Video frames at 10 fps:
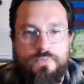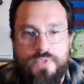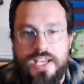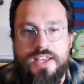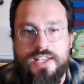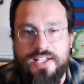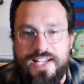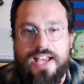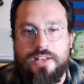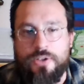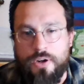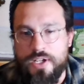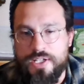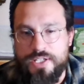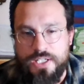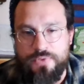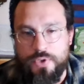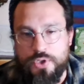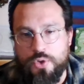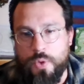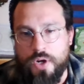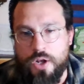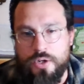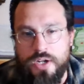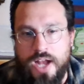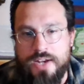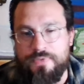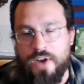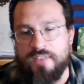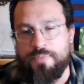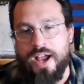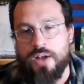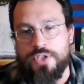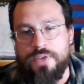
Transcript: Keith Taylor, Six foot two, 195 pounds,